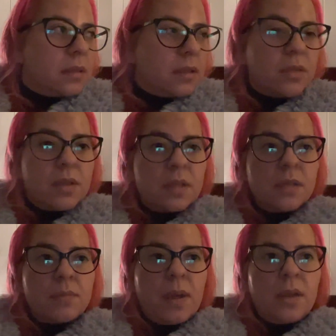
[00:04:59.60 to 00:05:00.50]
So this
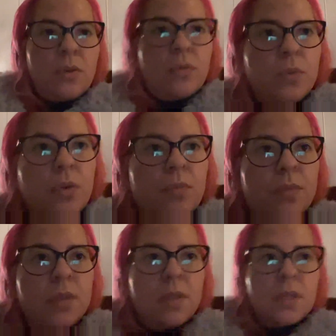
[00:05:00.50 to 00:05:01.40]
is my new room.
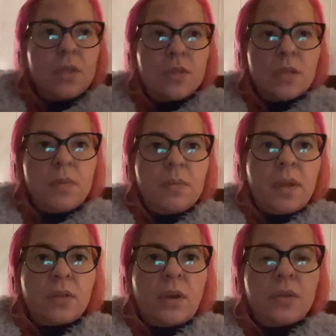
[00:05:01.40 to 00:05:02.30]
This used to be my
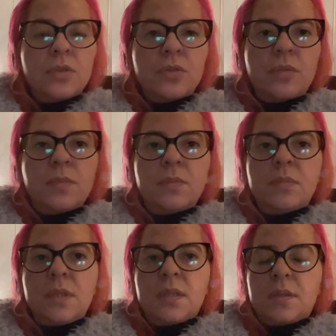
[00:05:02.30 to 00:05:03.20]
daughter's room.
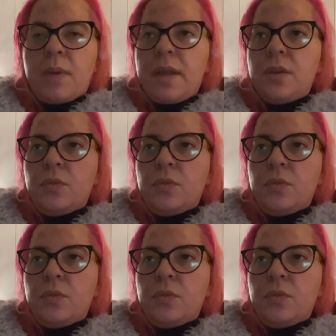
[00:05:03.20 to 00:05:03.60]
This is my new